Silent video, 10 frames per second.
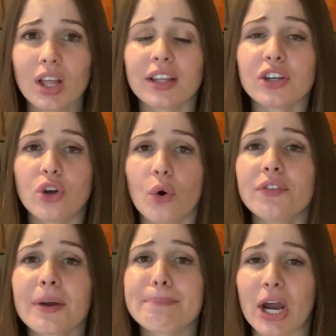Let go of
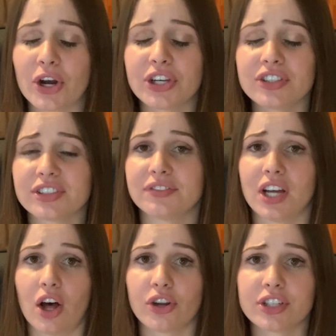comparing yourself
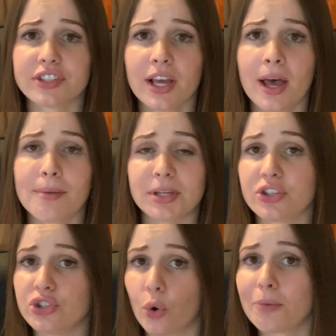to others
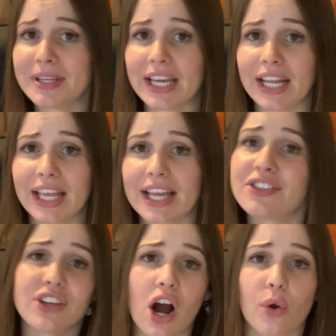because your beginning
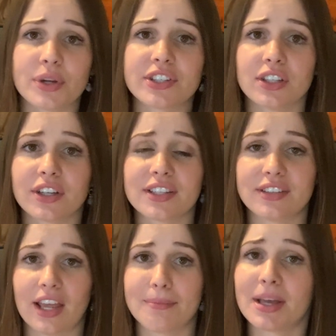is not going to look the
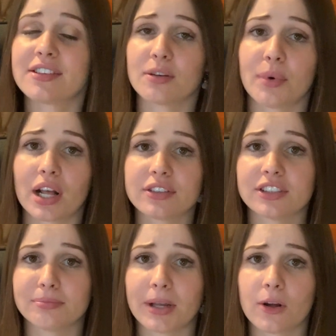same as someone
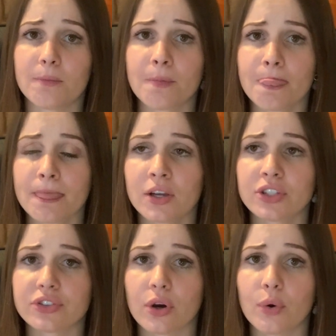else's middle.
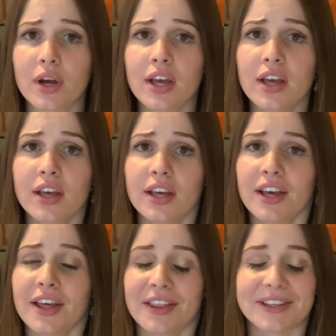So
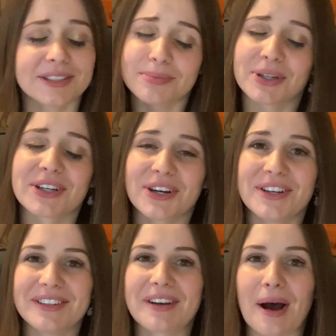this book
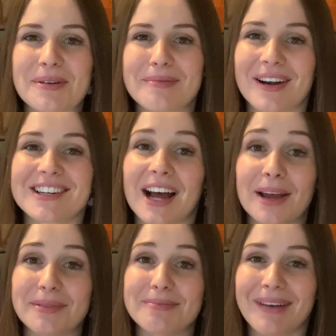couldn't have at a better
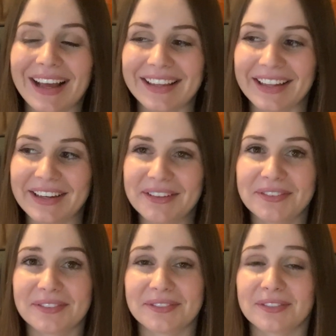time in my
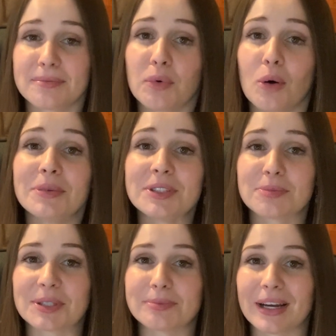life. From a woman's
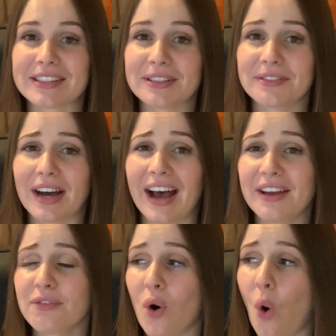perspective, I
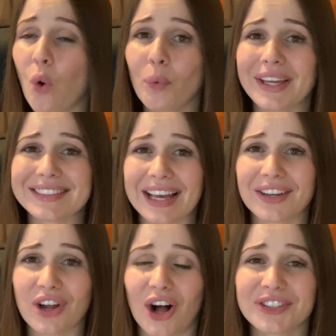have always
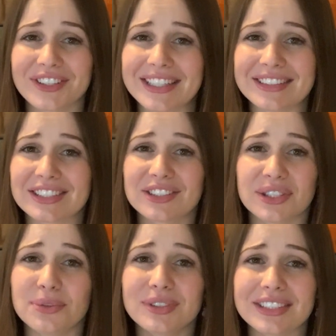held on to these
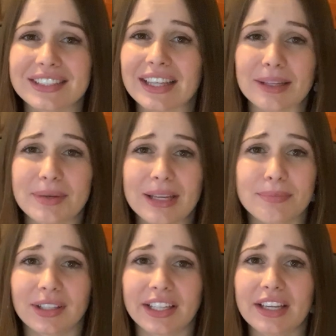excuses and limiting
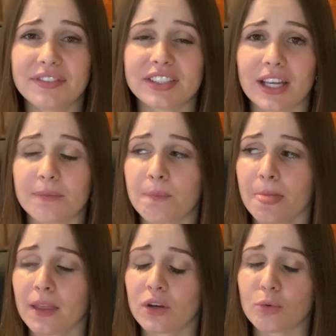beliefs, and
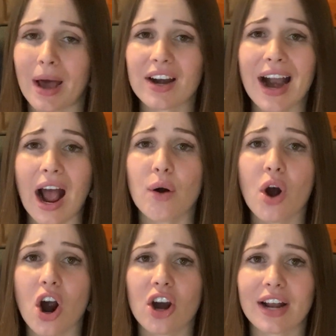no matter how
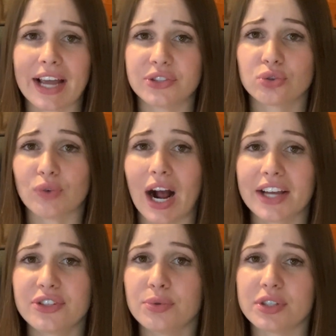hard I
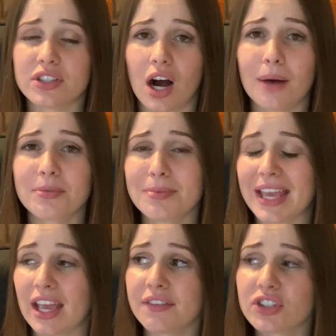tried to adopt
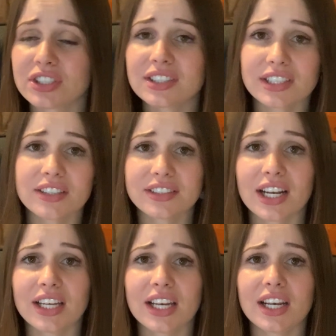behaviors and skills that
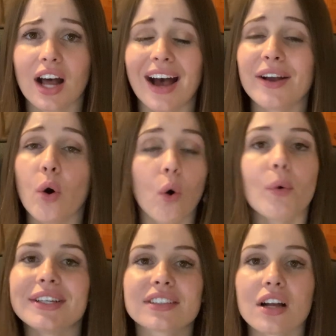I needed, I
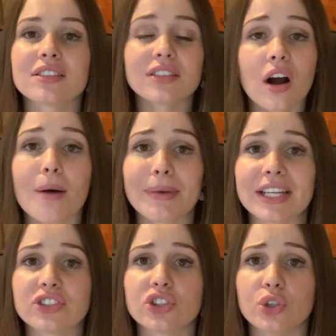always got stuck on my
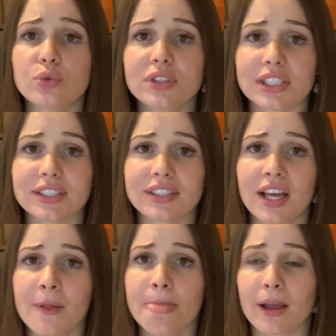excuses,
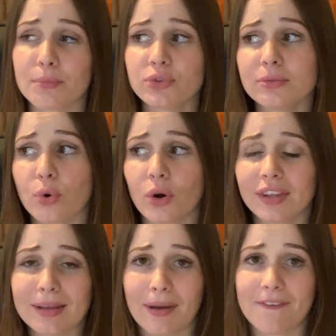and most
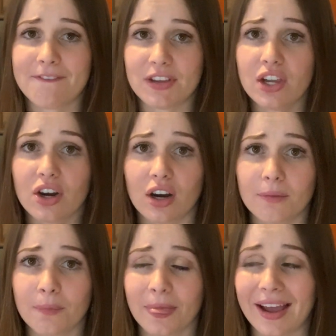importantly, my
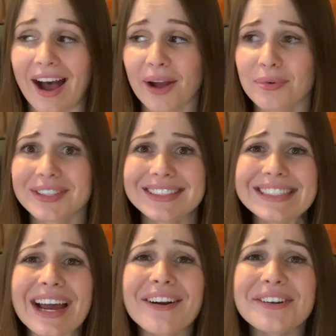fear. I was
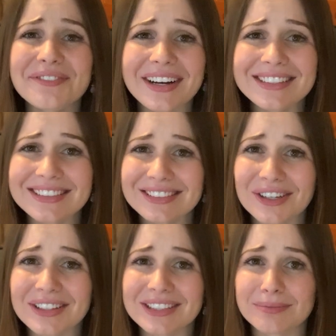terrified to
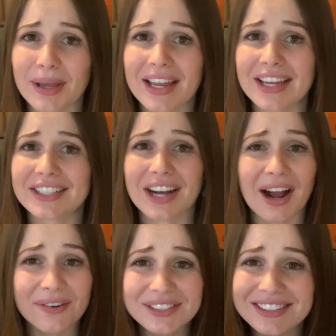start this page.
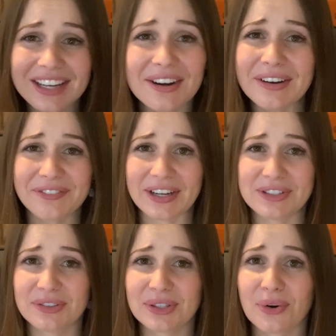I was terrified
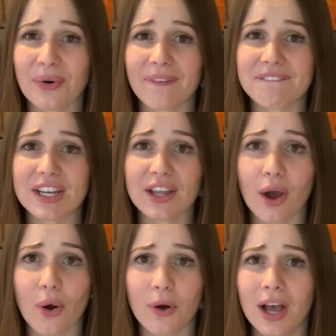to record a
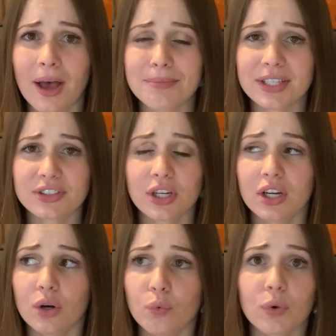video because
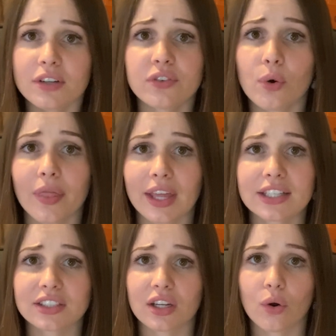what if no one
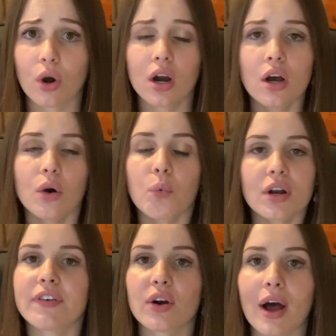likes it? Or what
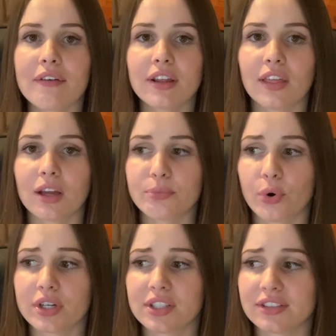if I don't have anything
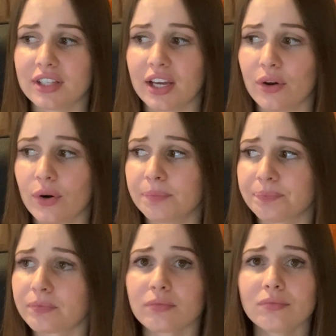important to say? Or
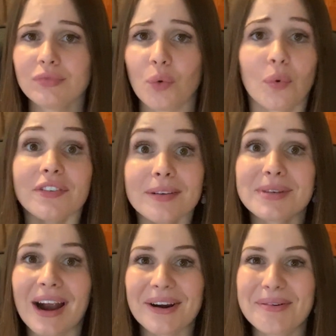what if I'm
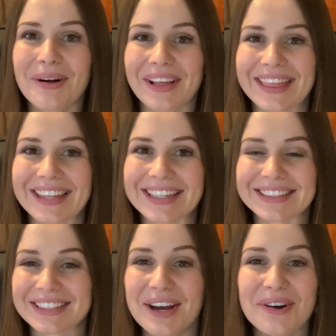terrible at
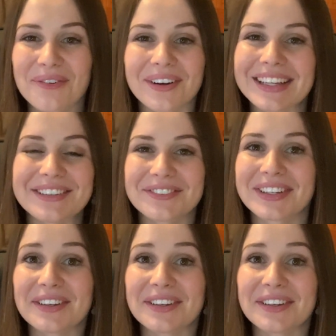this? What if?